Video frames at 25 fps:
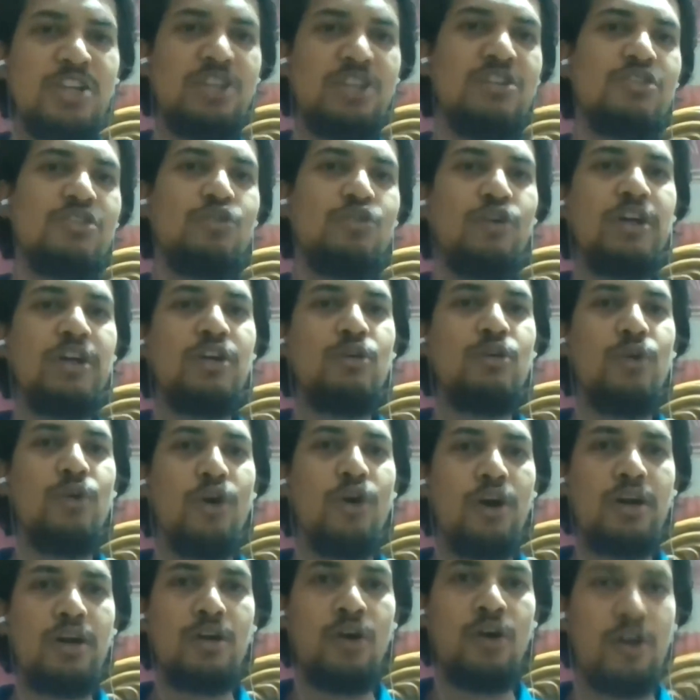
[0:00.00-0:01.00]
is going to
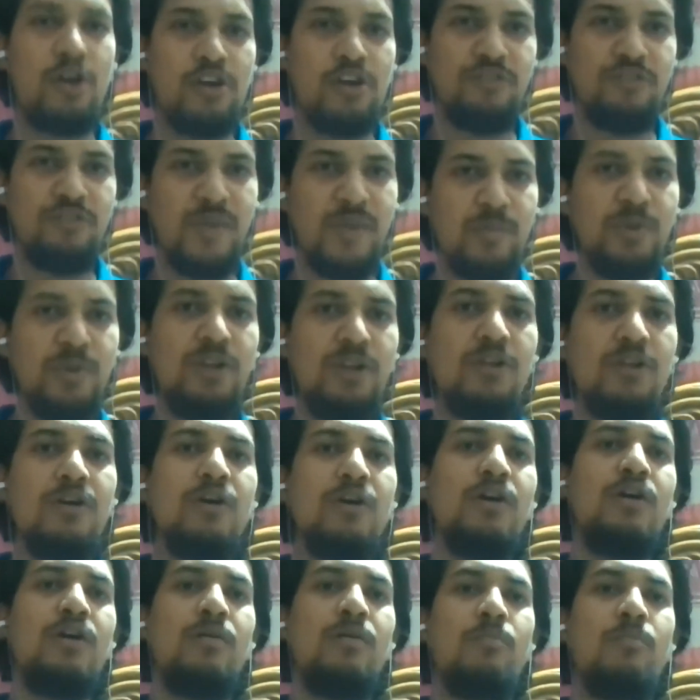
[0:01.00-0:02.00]
hurt a lot of people,
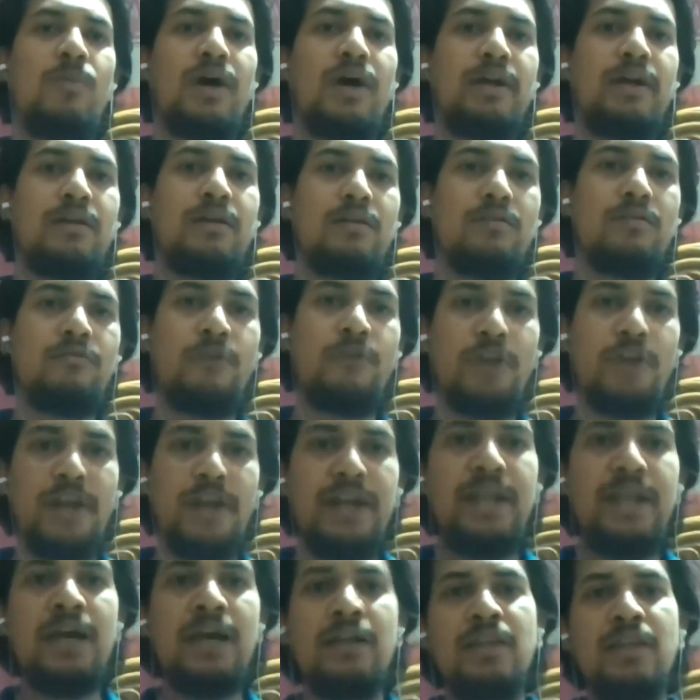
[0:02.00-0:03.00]
but for
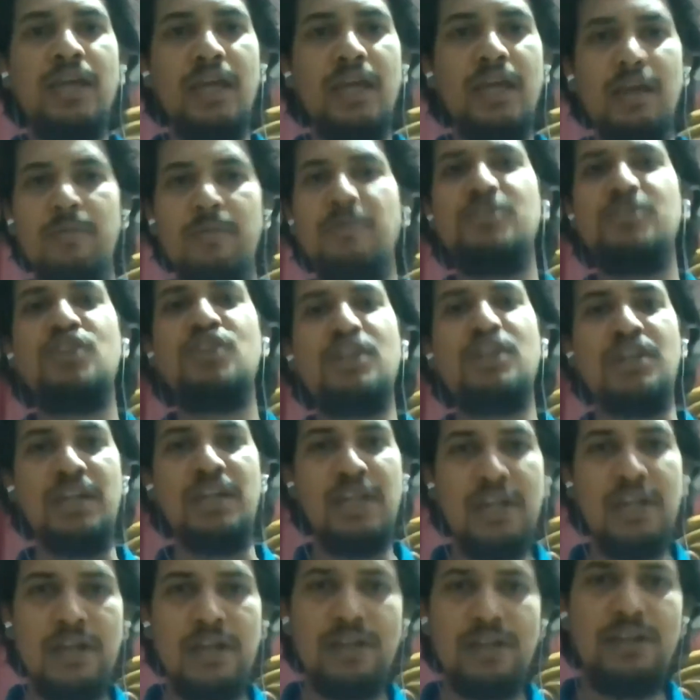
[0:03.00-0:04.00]
India the immediate
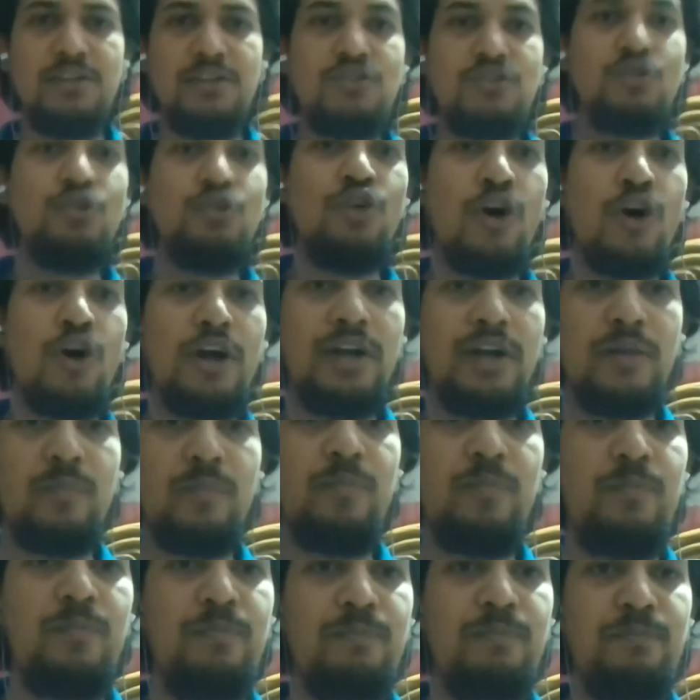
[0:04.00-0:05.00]
need is to not
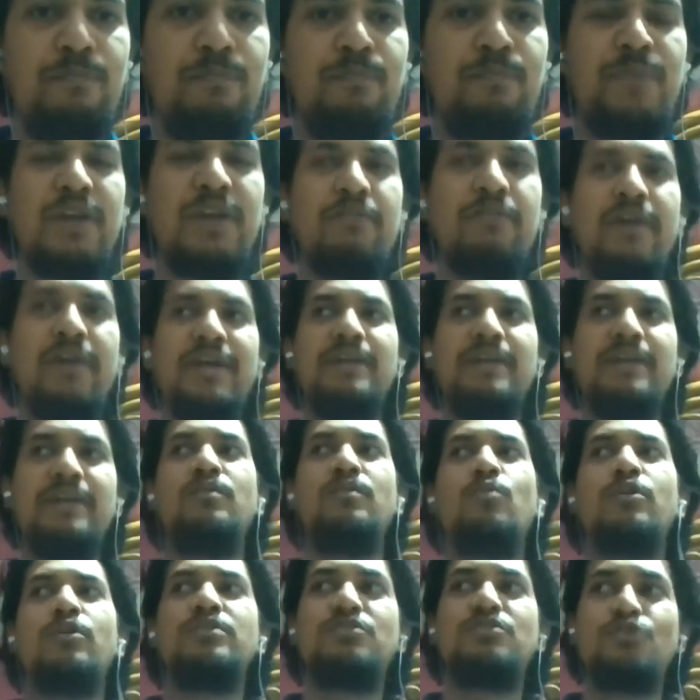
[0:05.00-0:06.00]
prevent
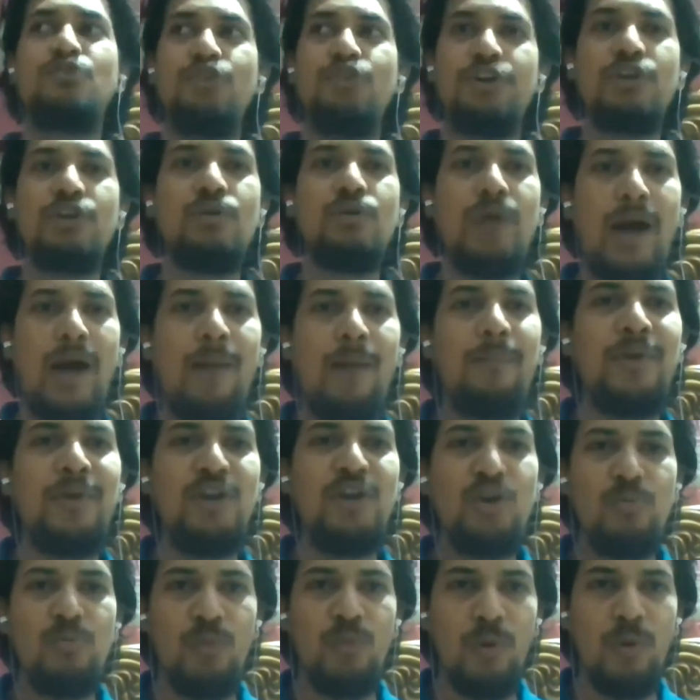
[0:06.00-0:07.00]
what's going to happen
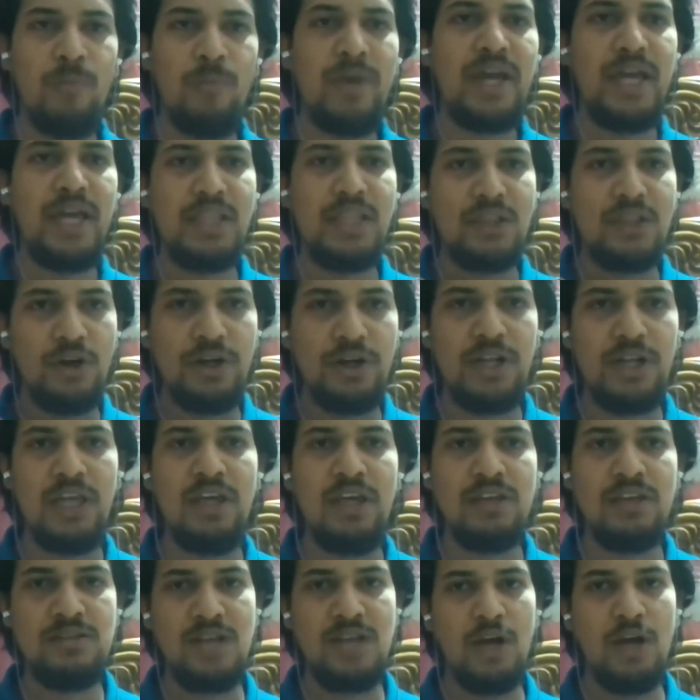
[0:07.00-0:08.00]
to Mumbai 30
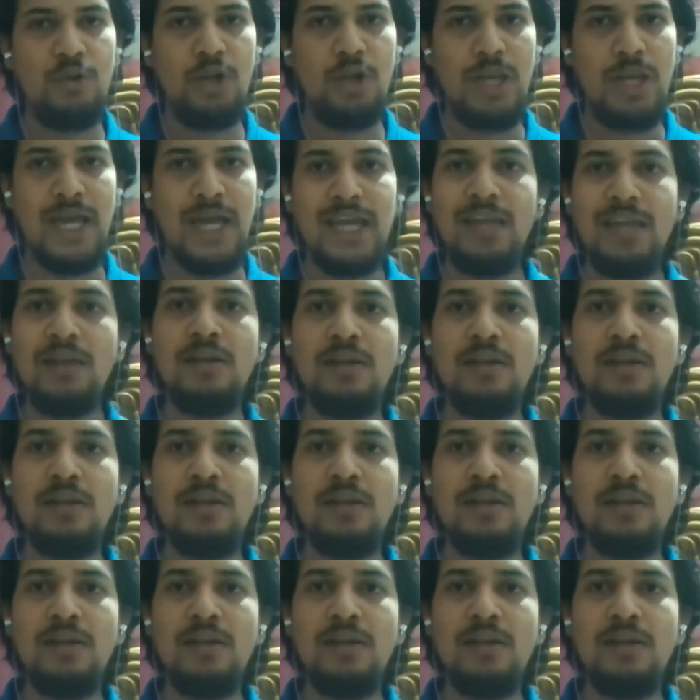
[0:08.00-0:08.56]
years down the line,